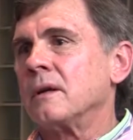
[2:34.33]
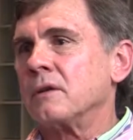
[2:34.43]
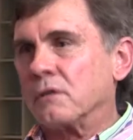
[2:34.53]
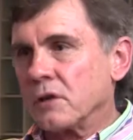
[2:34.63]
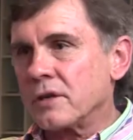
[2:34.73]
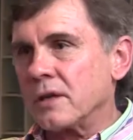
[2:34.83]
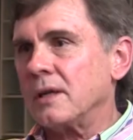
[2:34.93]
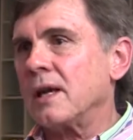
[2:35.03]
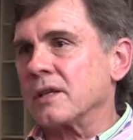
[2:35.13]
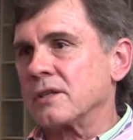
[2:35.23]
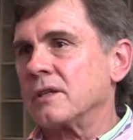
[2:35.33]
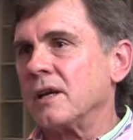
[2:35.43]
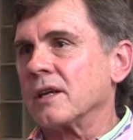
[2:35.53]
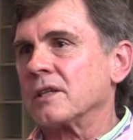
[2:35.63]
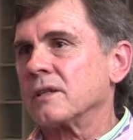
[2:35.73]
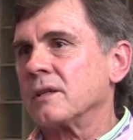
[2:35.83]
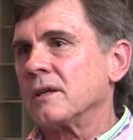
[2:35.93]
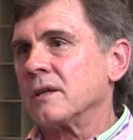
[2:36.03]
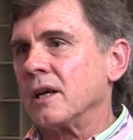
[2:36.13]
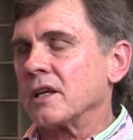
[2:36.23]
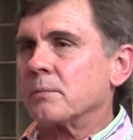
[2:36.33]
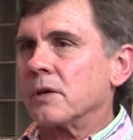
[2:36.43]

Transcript: Diversity, yes, yes, yes.